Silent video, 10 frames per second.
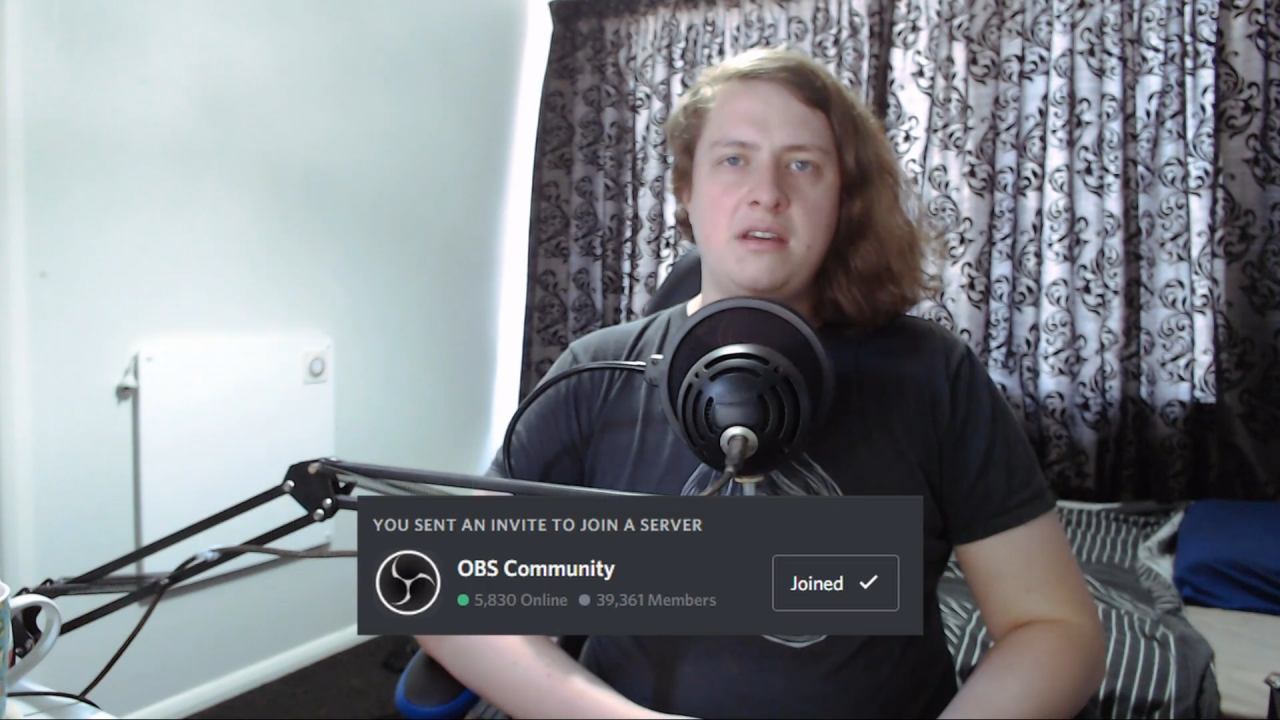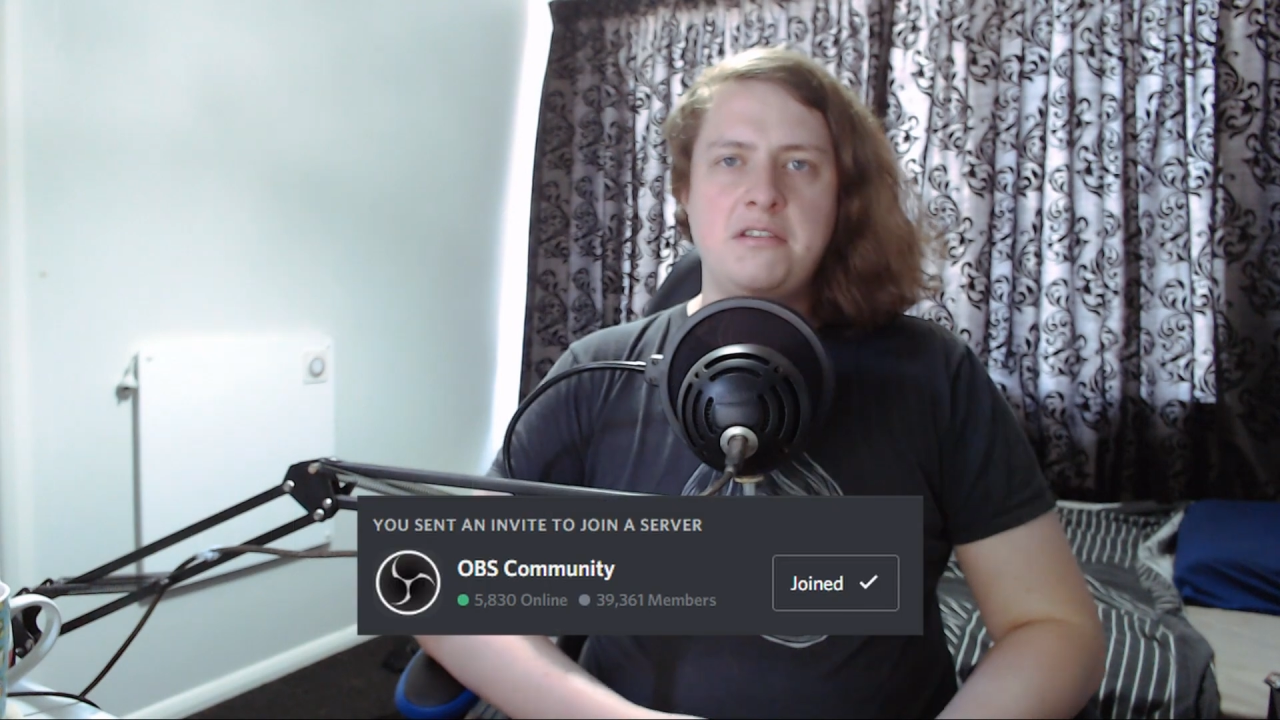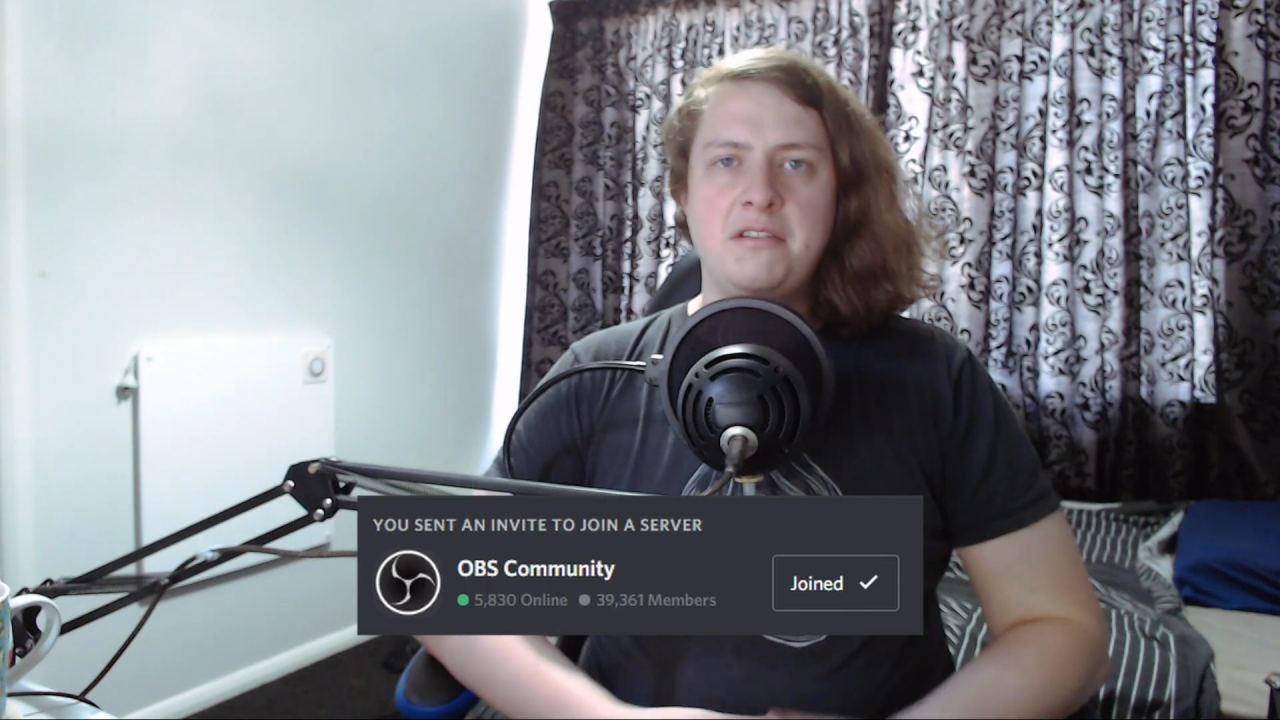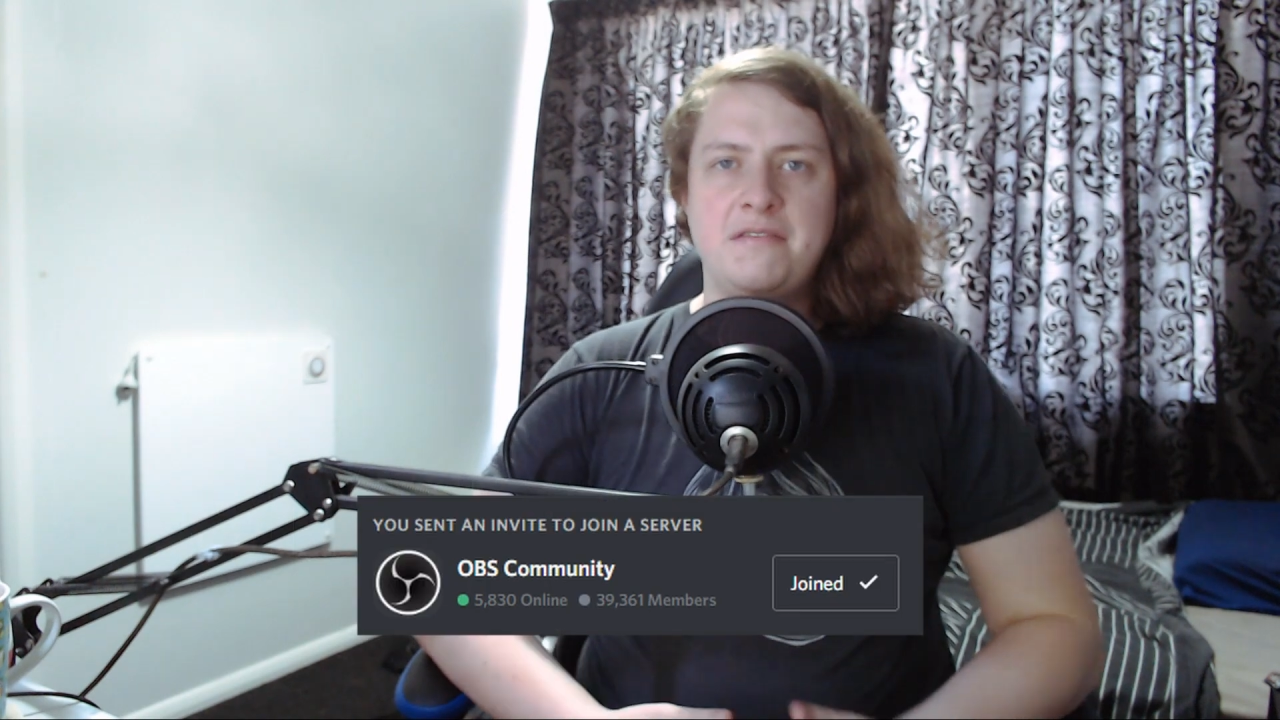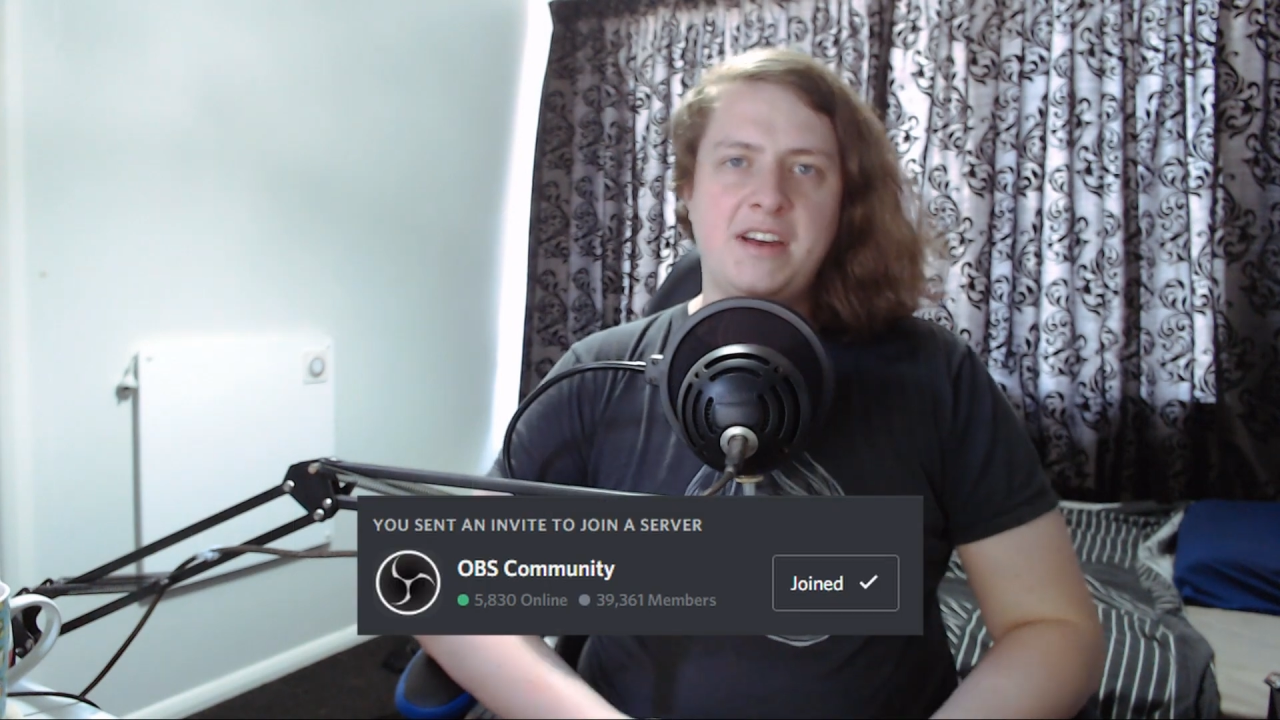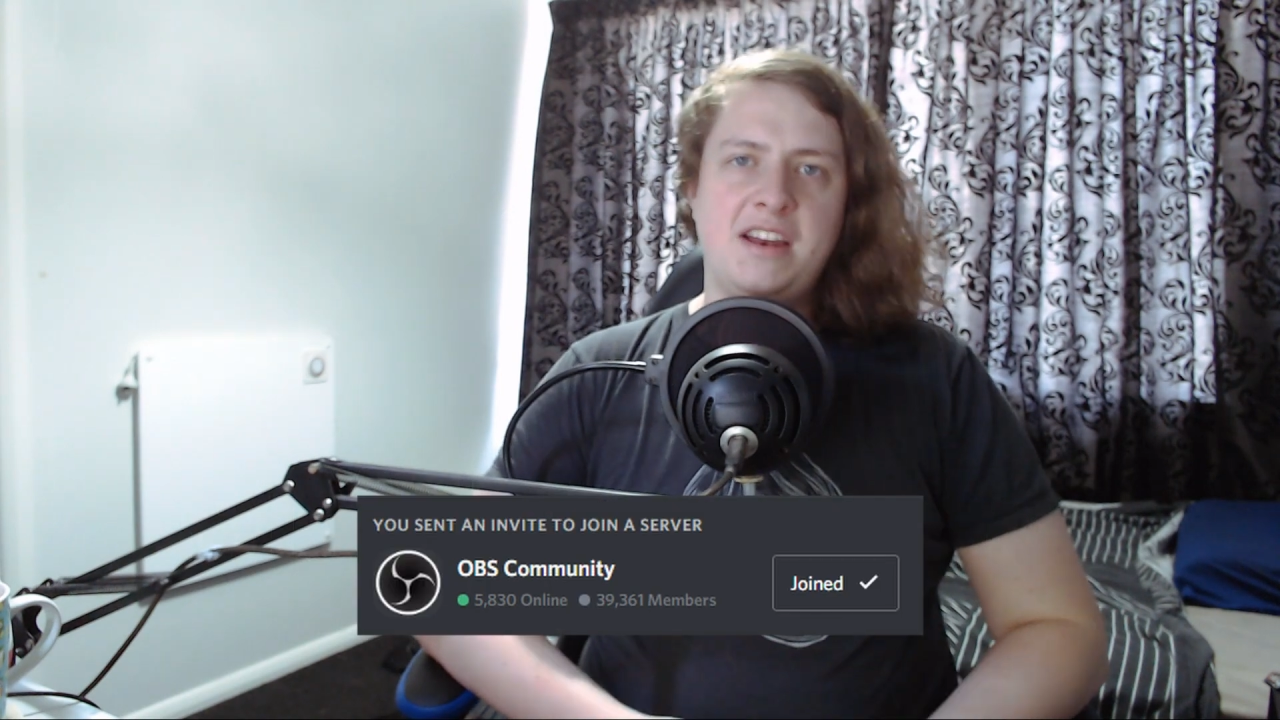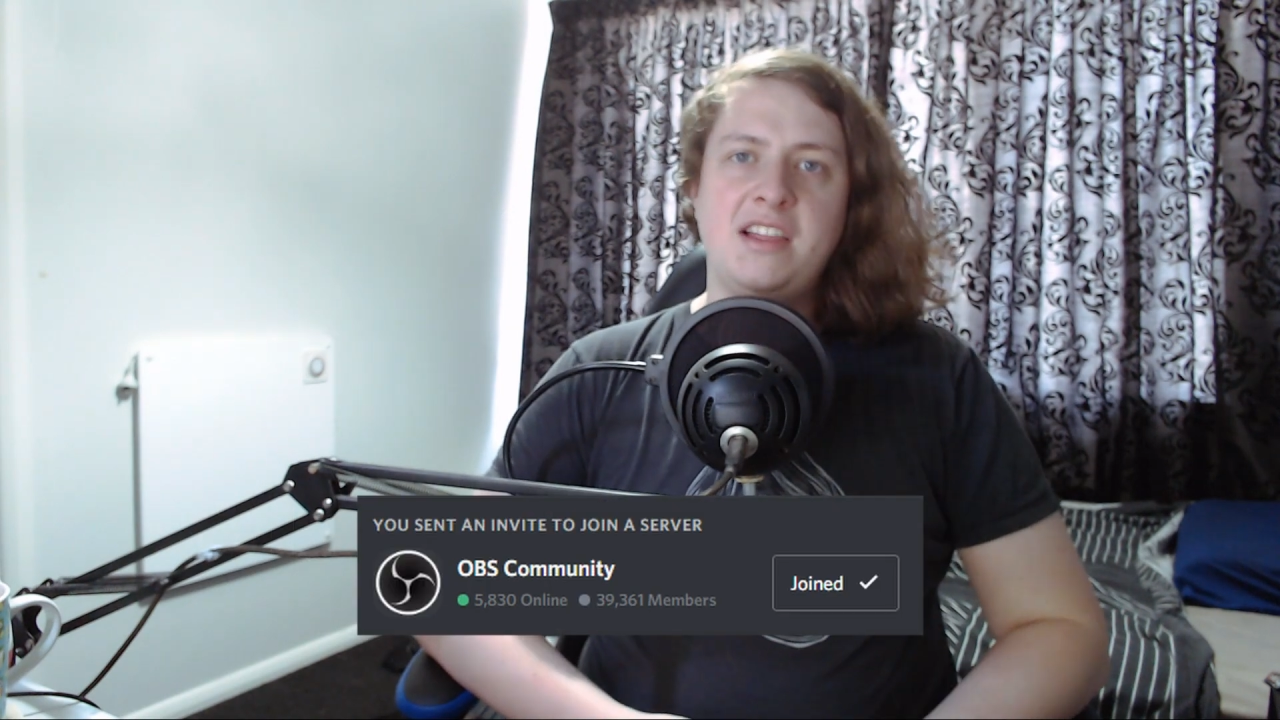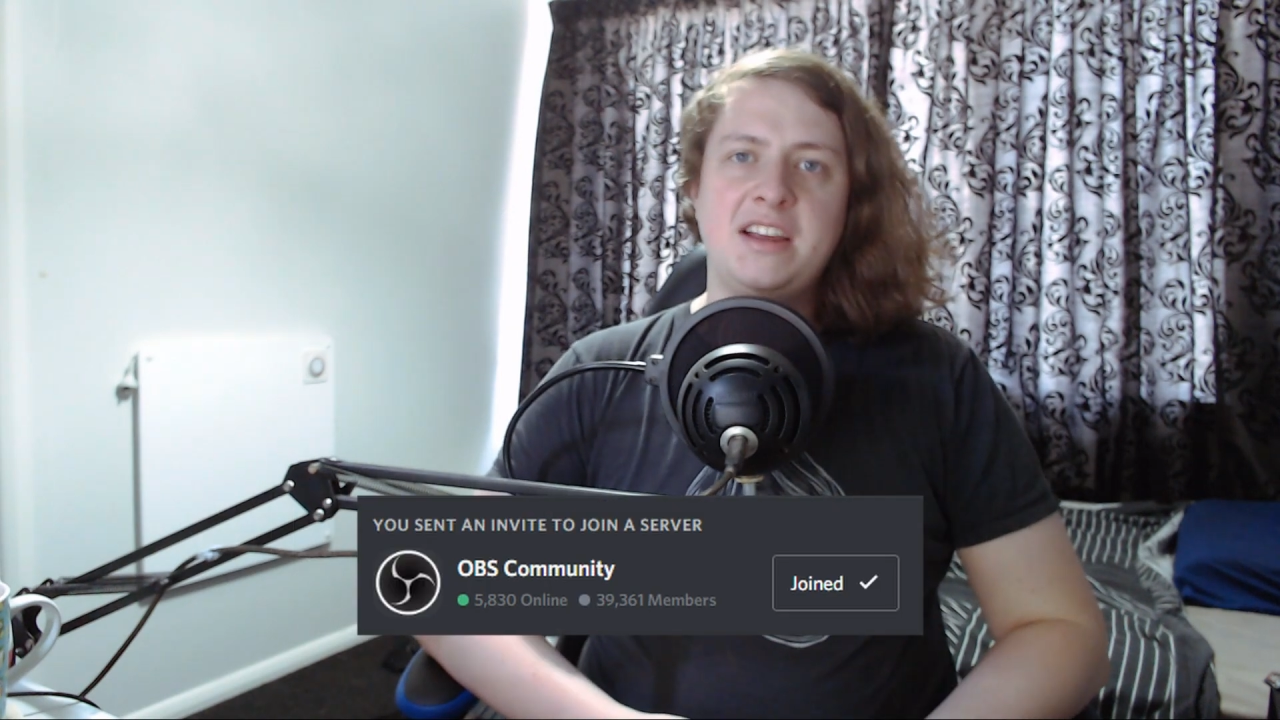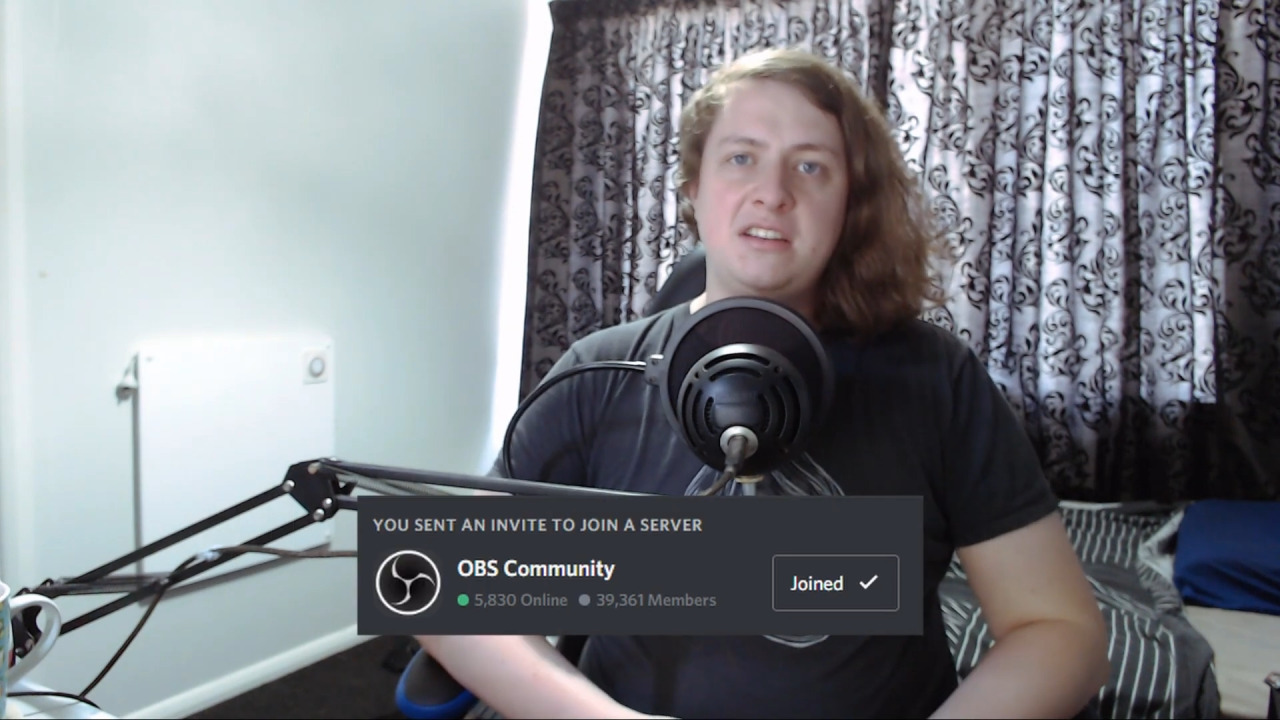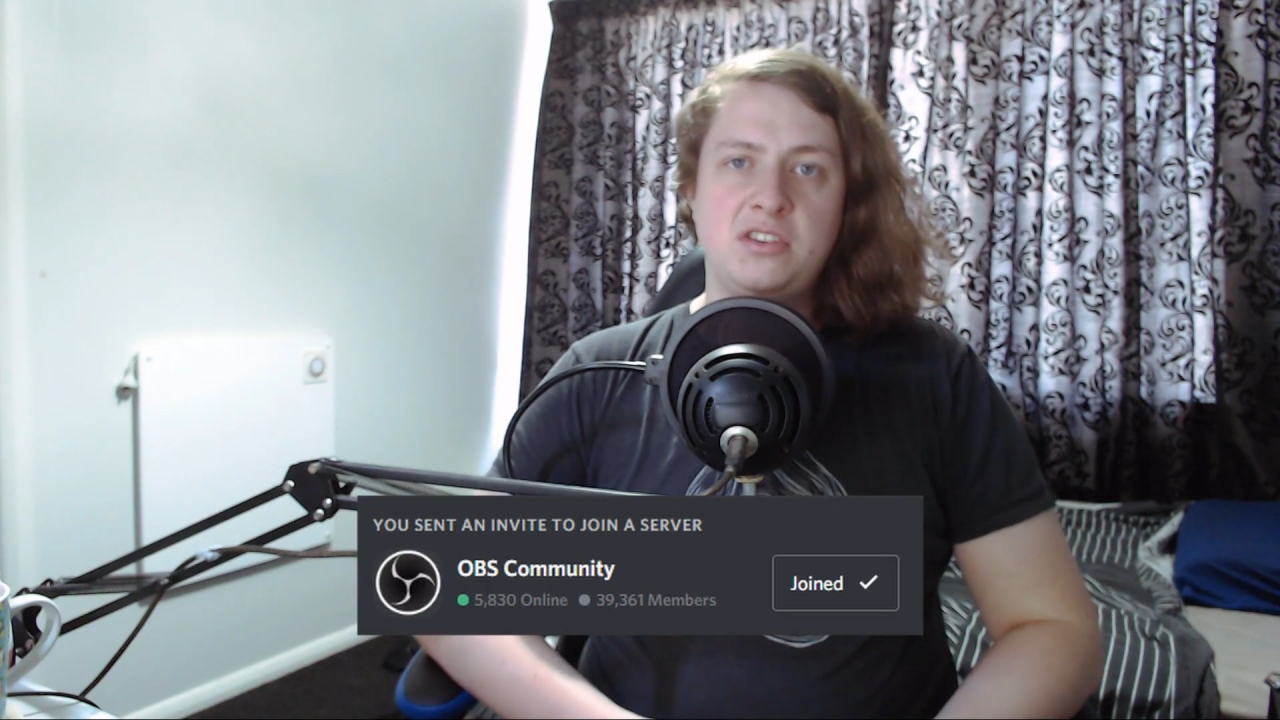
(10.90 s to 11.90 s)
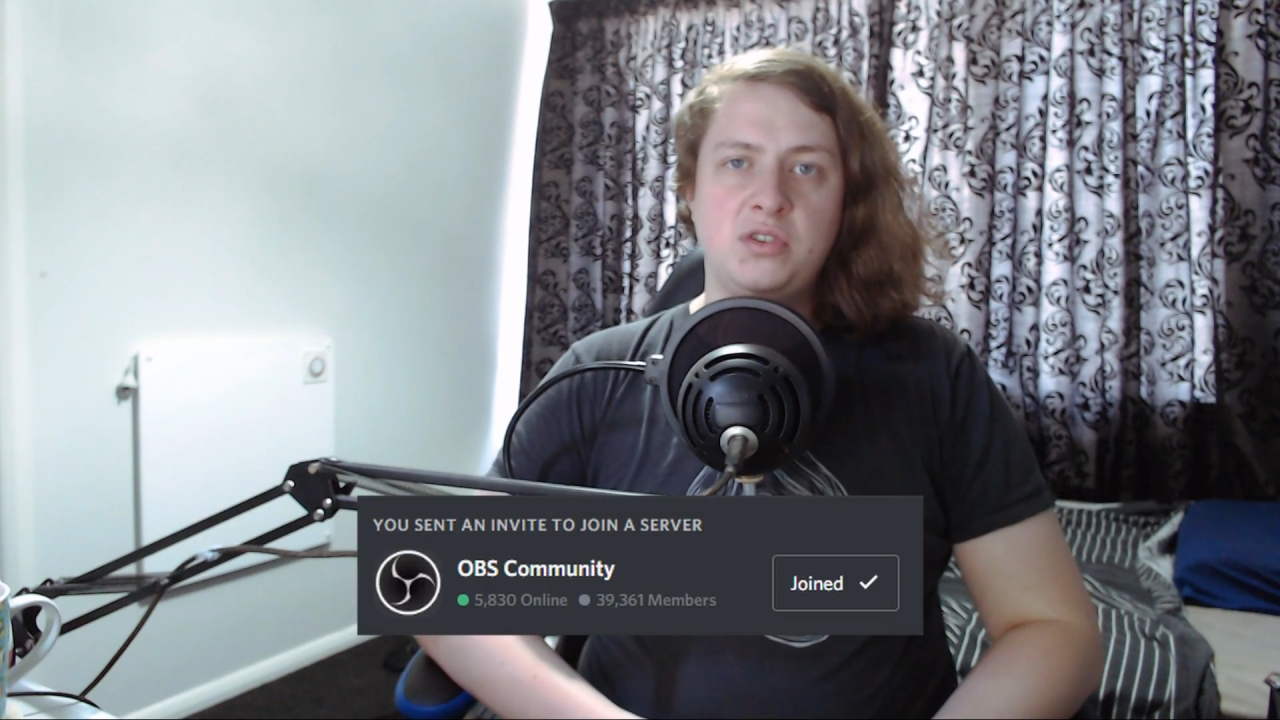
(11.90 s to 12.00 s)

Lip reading: You can find a link to